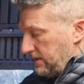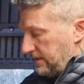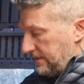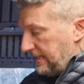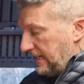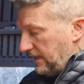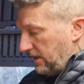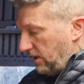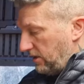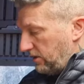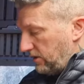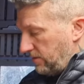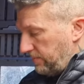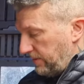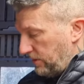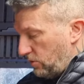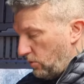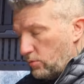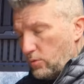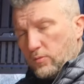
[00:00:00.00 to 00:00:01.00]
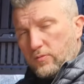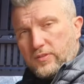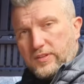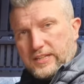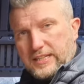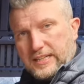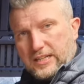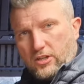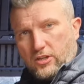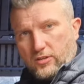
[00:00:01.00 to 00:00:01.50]
Today I'm going to be going over
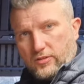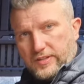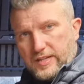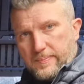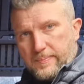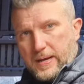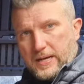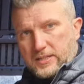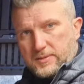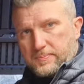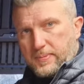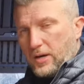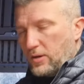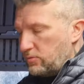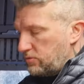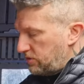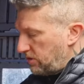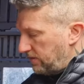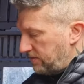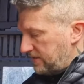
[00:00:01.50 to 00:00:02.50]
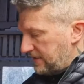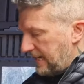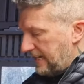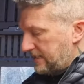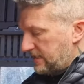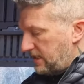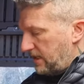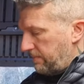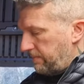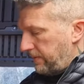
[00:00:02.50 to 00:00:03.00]
the little Knipex pouch I've
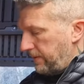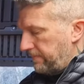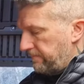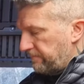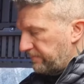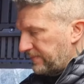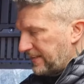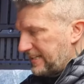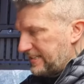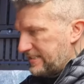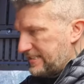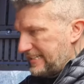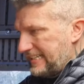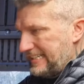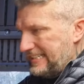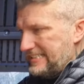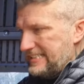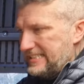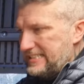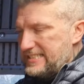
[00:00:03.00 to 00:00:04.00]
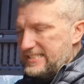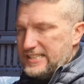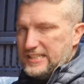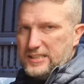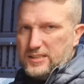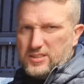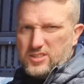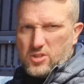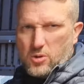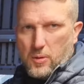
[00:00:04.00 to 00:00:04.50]
set up. It's
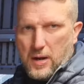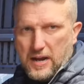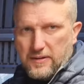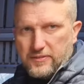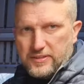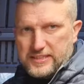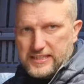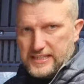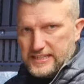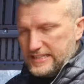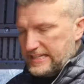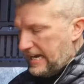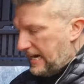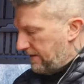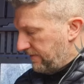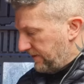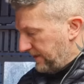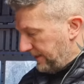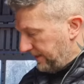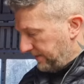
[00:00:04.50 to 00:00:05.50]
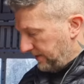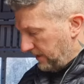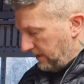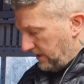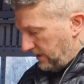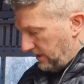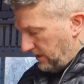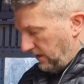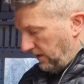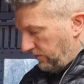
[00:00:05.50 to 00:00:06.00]
EDC so everyday carry
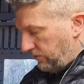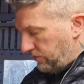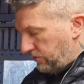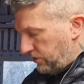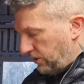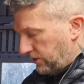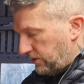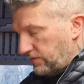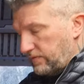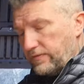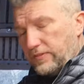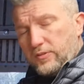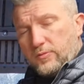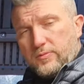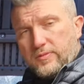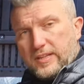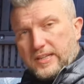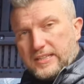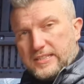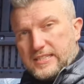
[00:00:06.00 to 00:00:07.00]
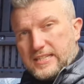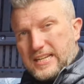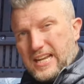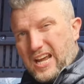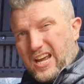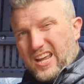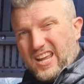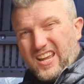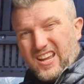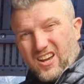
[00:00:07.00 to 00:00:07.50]
I just chucked a few things in
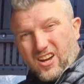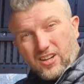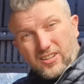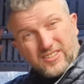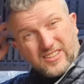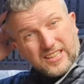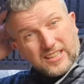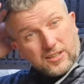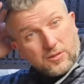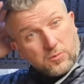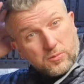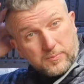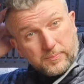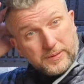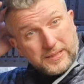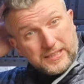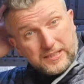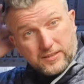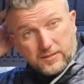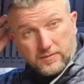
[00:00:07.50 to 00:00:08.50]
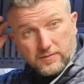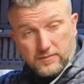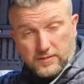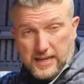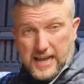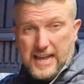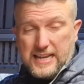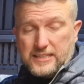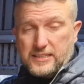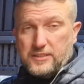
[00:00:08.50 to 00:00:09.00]
there I think would be
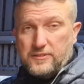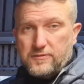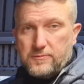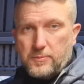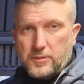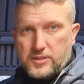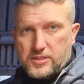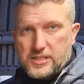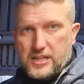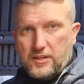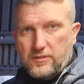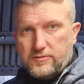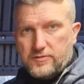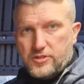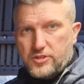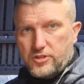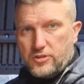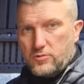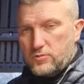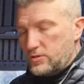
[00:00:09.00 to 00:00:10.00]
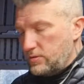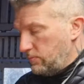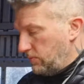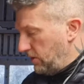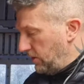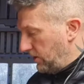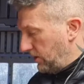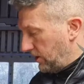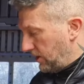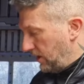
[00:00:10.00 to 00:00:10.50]
handy for myself to use in
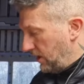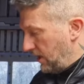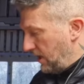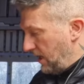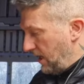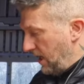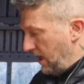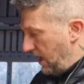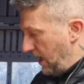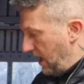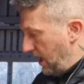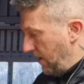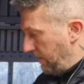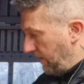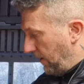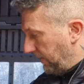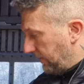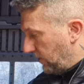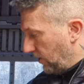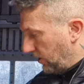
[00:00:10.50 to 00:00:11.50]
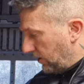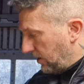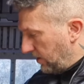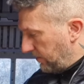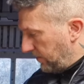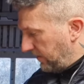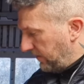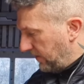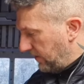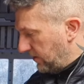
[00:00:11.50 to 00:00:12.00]
work. Um, I've got a
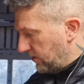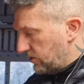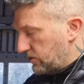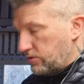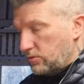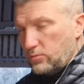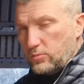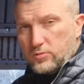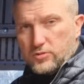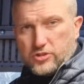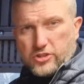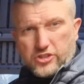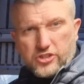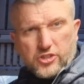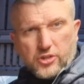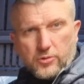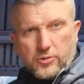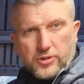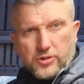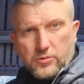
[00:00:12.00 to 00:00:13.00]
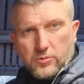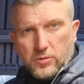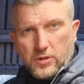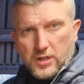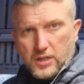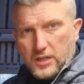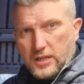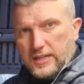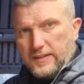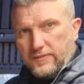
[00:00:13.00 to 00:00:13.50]
couple of other tools to show you
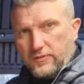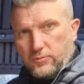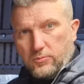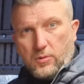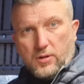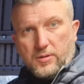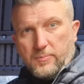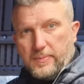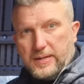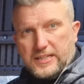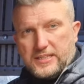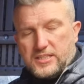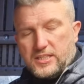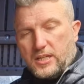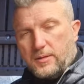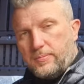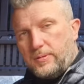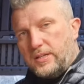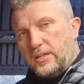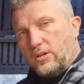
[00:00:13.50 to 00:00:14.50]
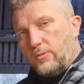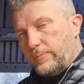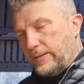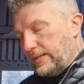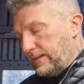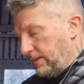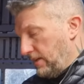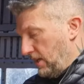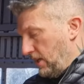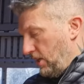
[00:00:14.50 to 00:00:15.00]
if you want to mix it up a little
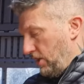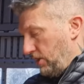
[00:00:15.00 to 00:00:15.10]
bit.